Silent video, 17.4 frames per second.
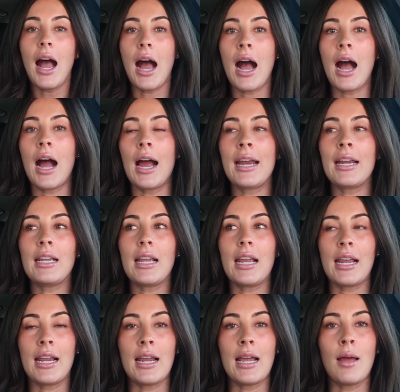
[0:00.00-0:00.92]

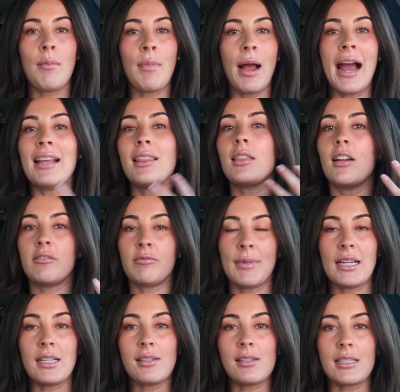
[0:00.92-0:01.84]
I love
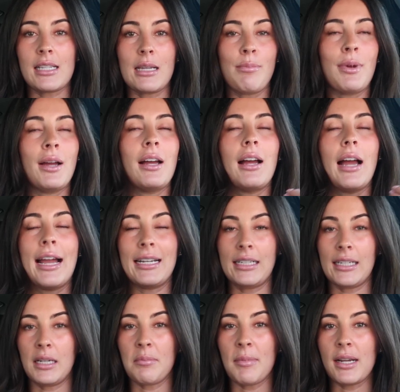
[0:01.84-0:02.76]
my sleep. I
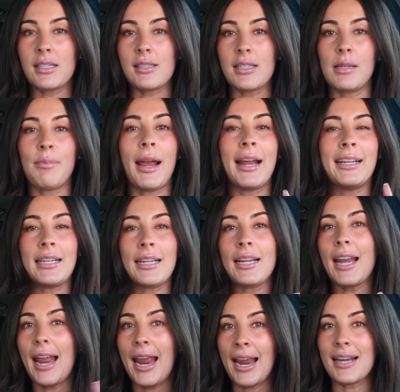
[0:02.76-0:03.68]
need my sleep. I
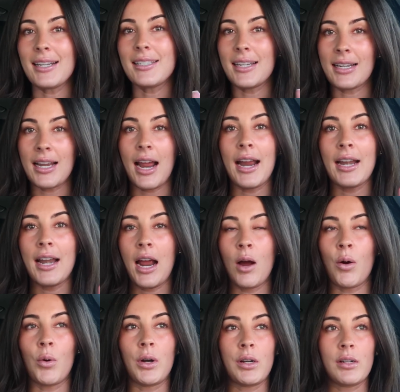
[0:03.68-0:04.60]
need 8 to 9
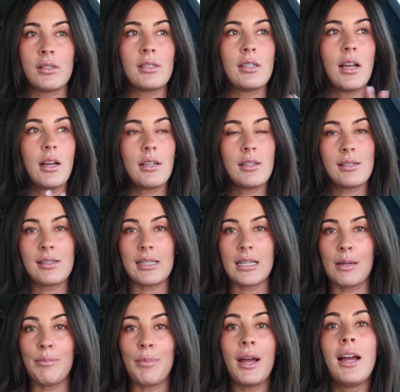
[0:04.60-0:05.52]
hours
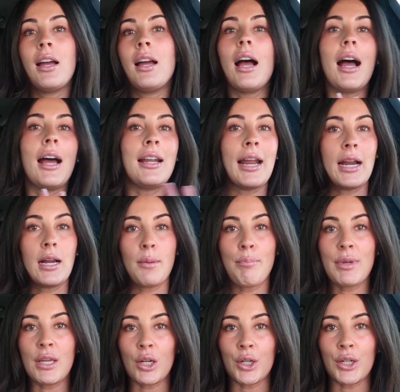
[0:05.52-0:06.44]
sleep a
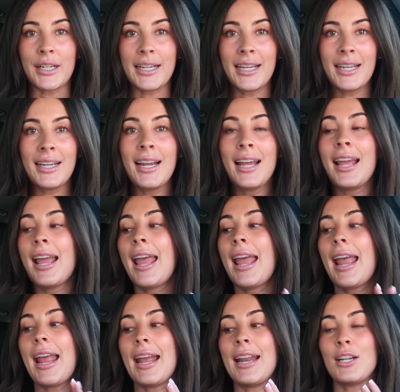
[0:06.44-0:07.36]
night, period.
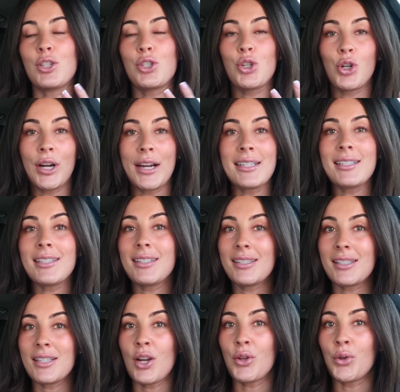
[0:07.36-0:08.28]
And it's crazy
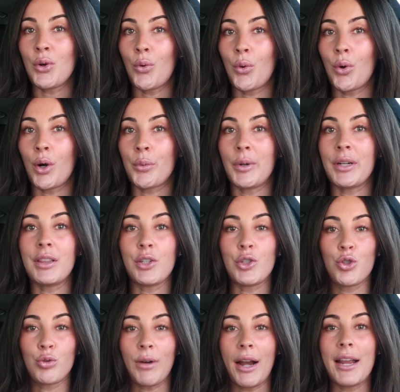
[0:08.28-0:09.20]
to see on the OURA ring the
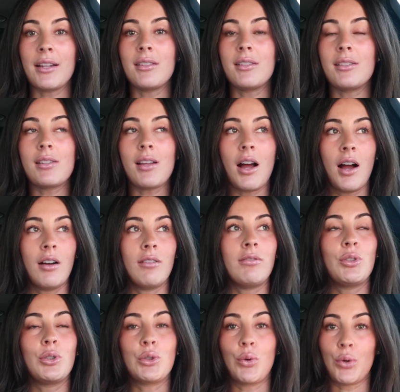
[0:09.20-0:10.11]
trends
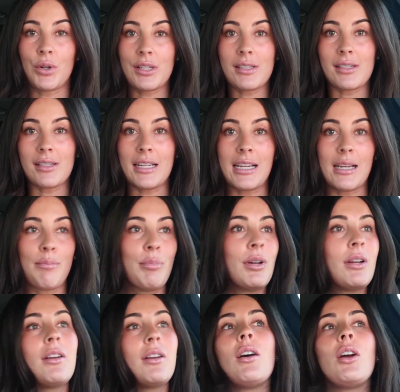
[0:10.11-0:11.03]
of your sleep.
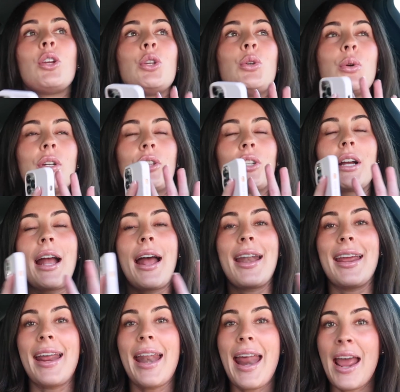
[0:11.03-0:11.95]
You can look
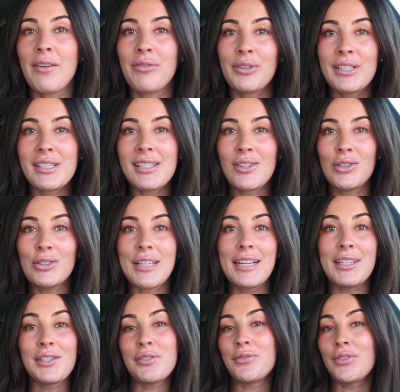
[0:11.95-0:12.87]
at it every single
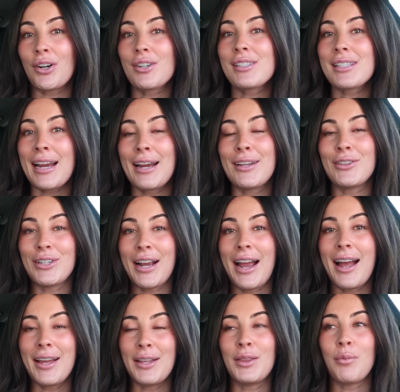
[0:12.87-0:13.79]
day. It's the first thing I look
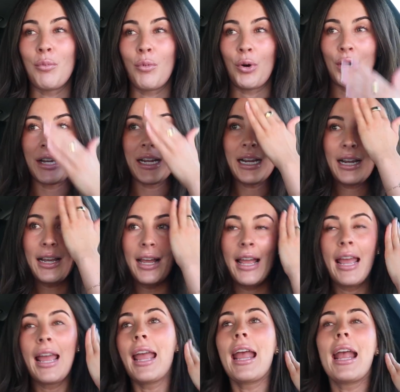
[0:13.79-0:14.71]
at in the morning.
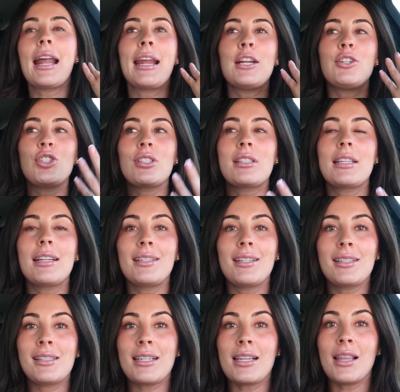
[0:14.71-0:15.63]
And I just like
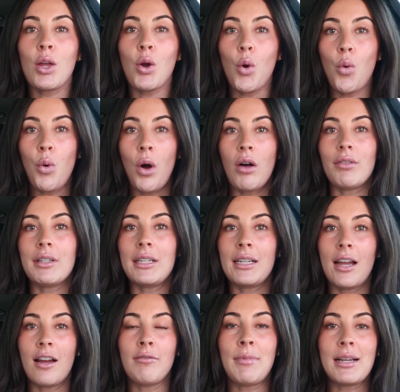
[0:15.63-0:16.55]
to see the
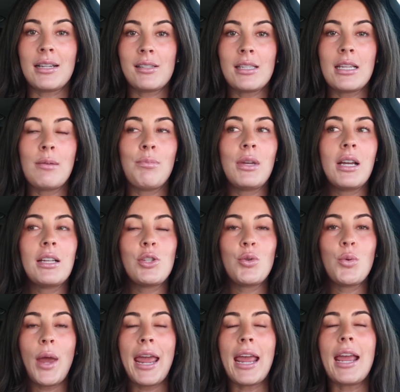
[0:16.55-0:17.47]
quality of my sleep, because
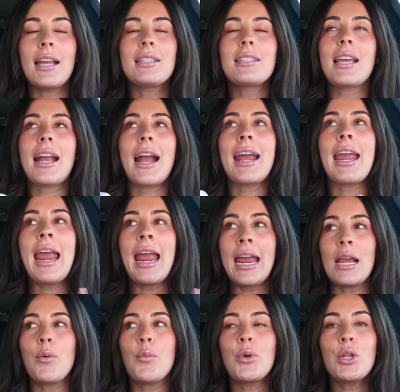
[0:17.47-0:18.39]
it's like, I
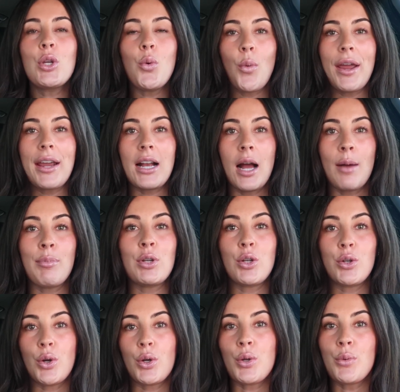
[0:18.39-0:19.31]
hate when you wake up and
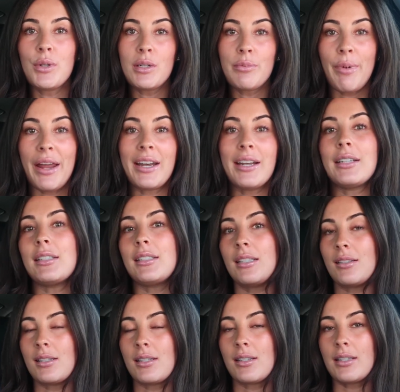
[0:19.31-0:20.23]
you know you went to bed at a
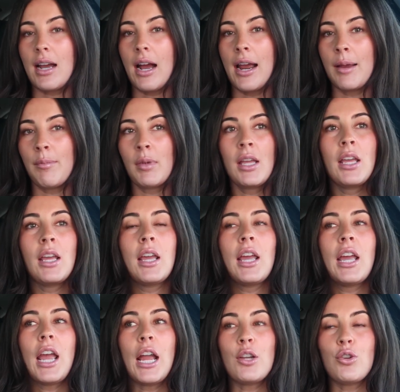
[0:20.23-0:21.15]
decent time
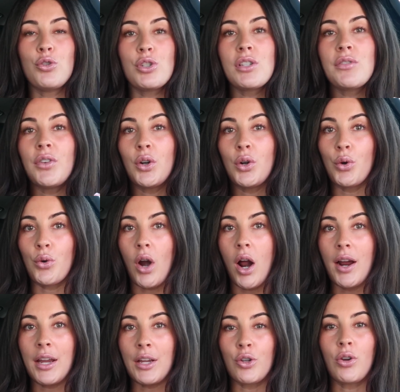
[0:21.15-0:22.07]
and you just feel
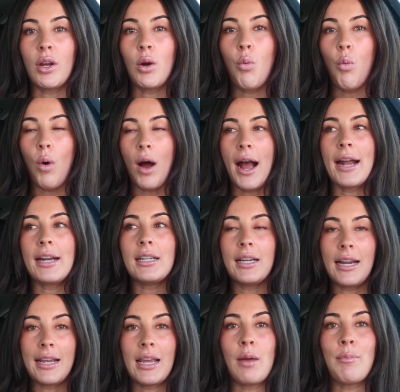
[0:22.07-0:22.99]
groggy and you're like, why
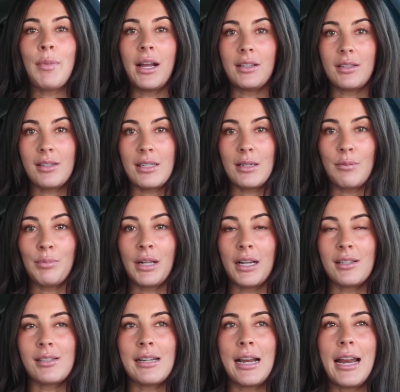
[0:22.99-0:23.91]
did I get bad sleep
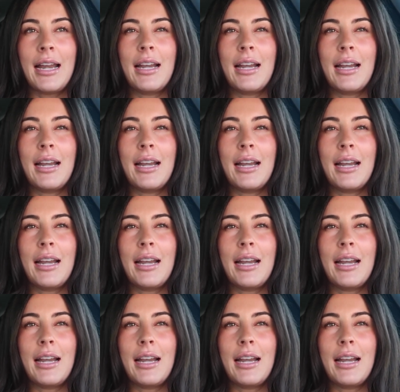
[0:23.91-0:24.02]
last night?